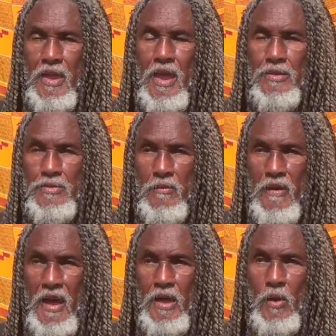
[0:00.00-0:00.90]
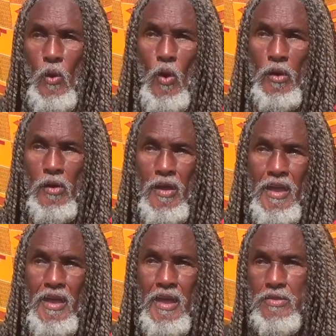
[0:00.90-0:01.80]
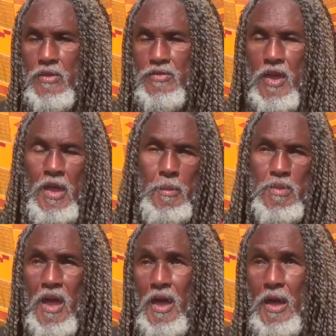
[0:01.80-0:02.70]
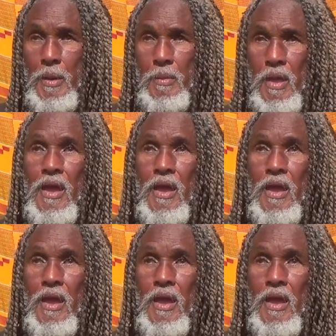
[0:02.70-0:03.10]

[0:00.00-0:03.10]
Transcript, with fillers: as divine order at the same time.